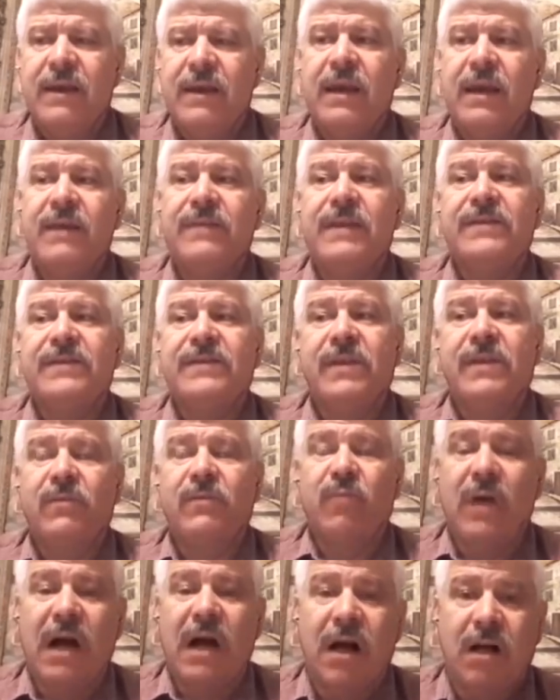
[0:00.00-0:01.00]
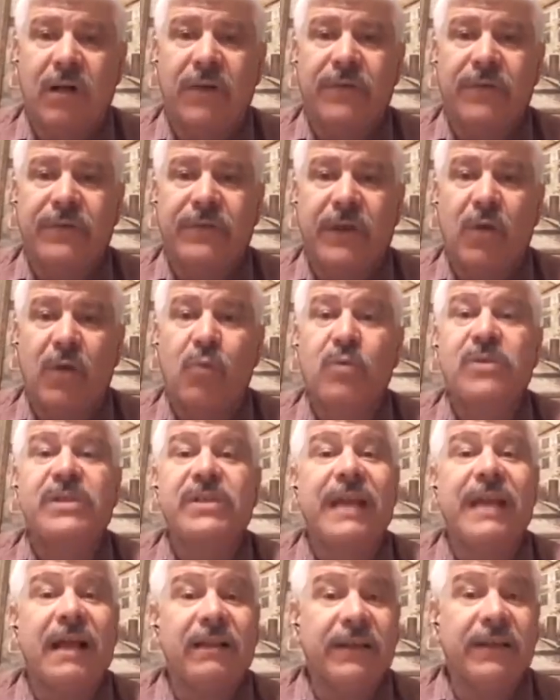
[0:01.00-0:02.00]
And they said, well, there was
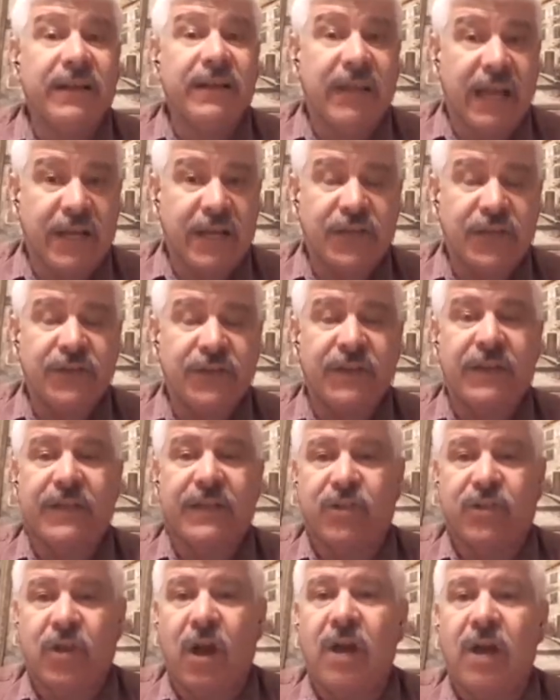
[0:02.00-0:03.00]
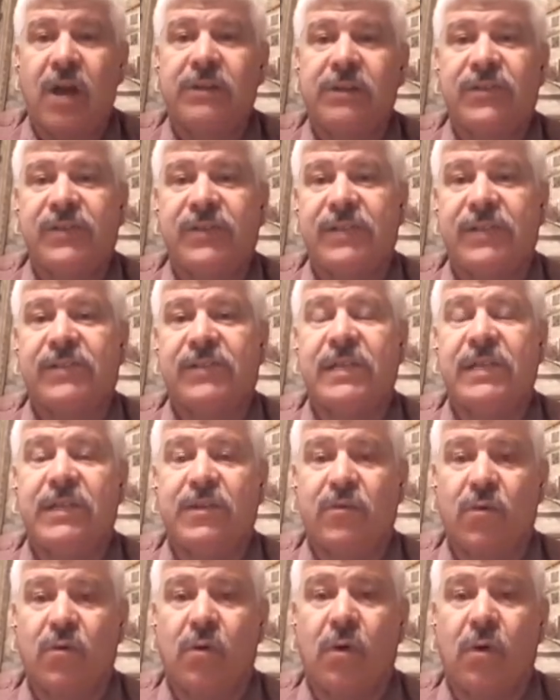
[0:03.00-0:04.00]
an allegation that he talked a
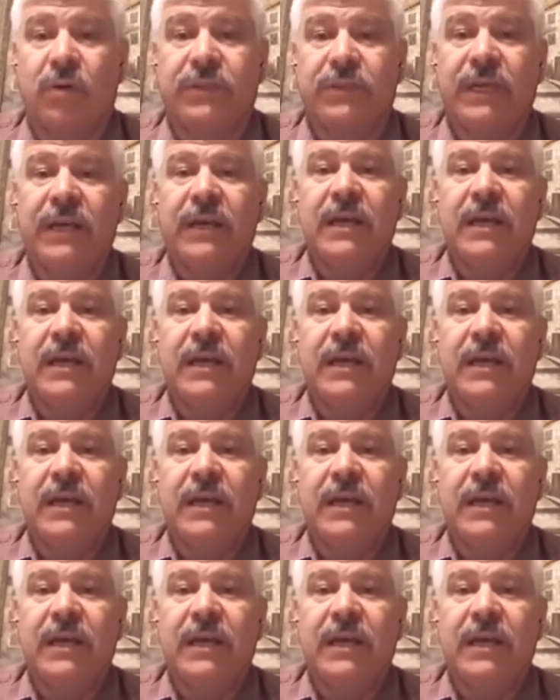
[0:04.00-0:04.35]
16-year-old